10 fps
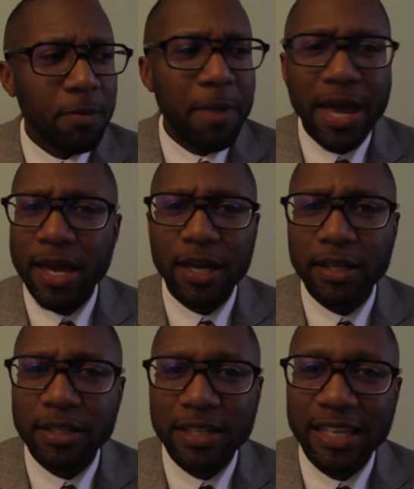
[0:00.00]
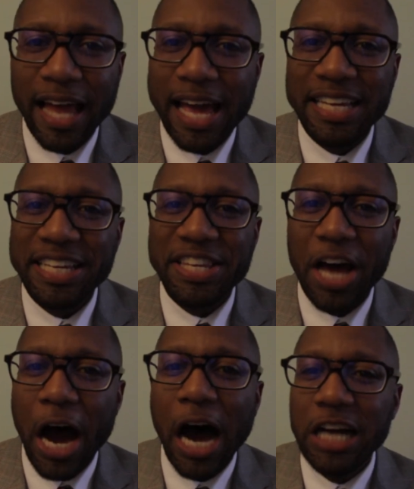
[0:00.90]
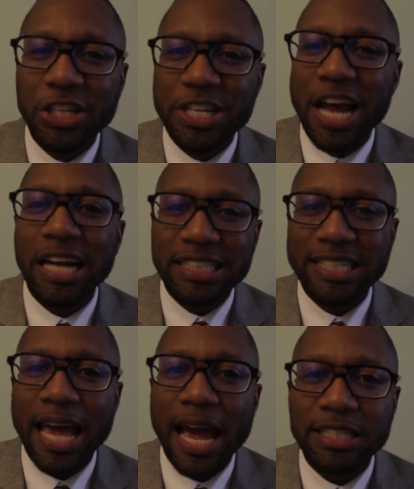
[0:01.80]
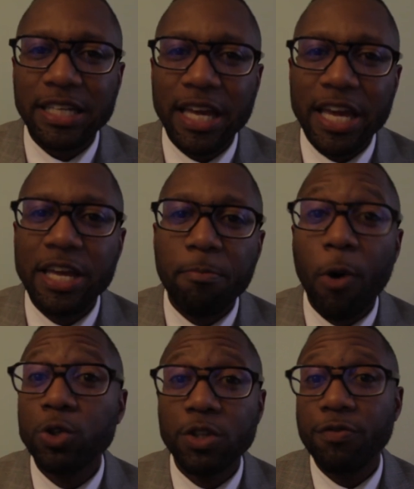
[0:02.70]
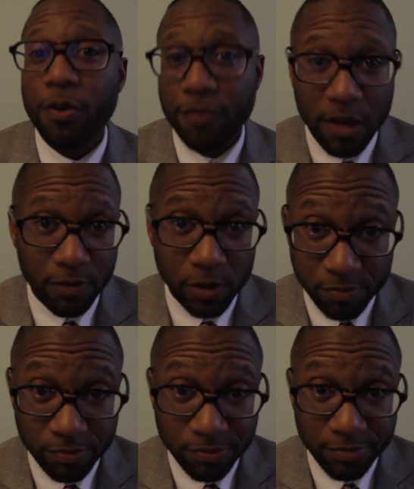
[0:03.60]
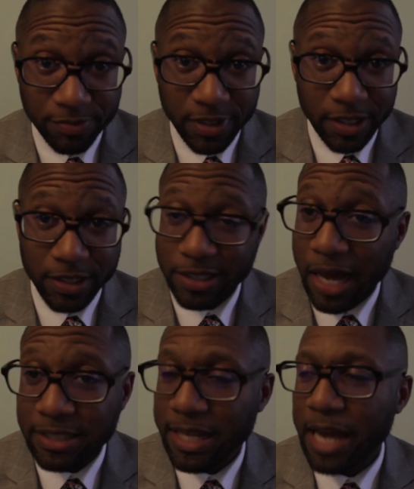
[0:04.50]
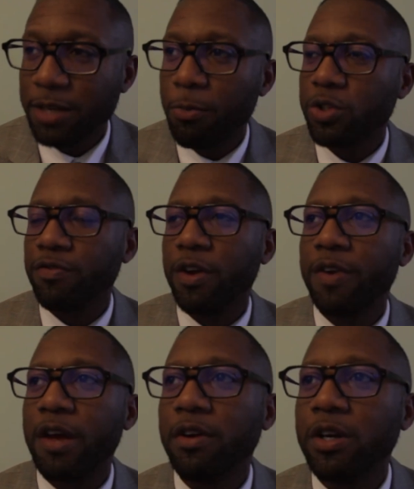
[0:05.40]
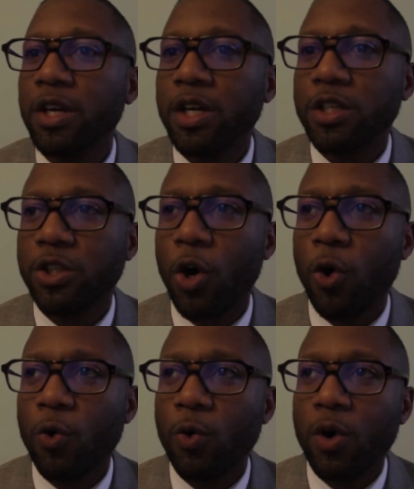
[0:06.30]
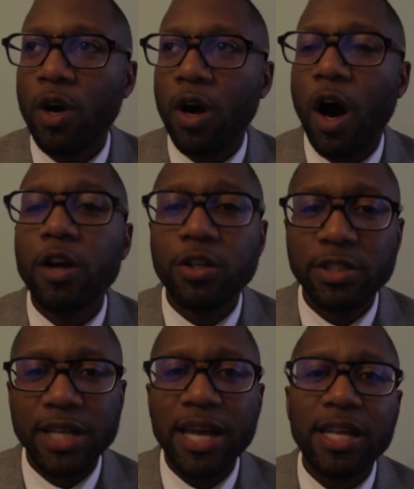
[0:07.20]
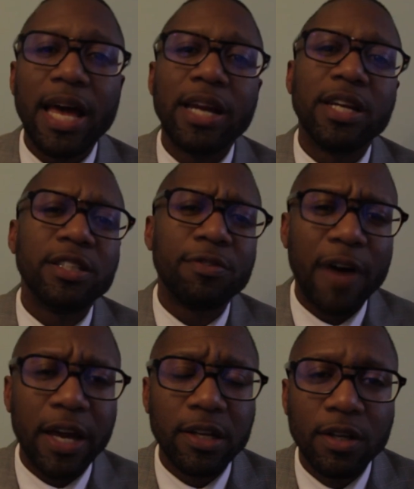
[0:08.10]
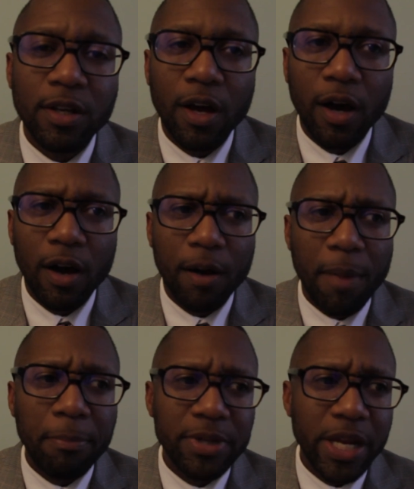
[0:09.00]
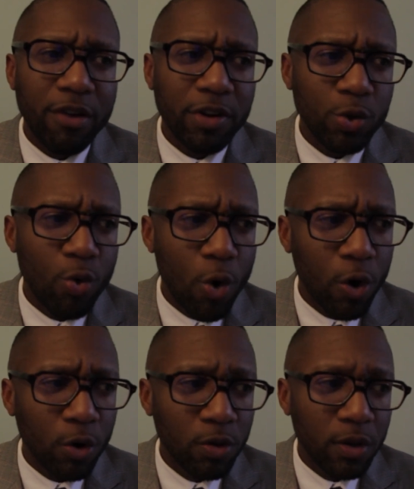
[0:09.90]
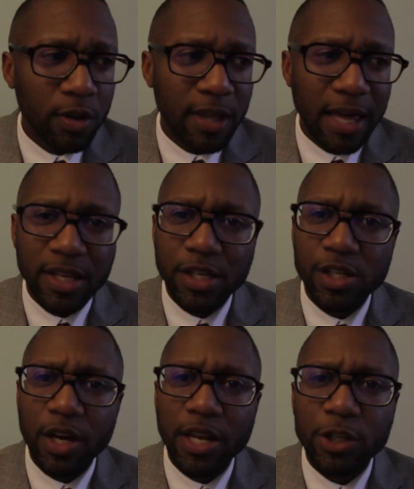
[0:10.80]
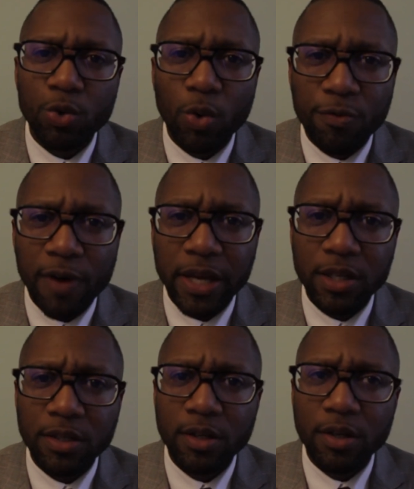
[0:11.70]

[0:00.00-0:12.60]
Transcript: man, like the odds are not stacked in most of your favor. It's not stacked in most of your favor. So understanding that it is a fight, um, I'm daring you all that this year that you would fight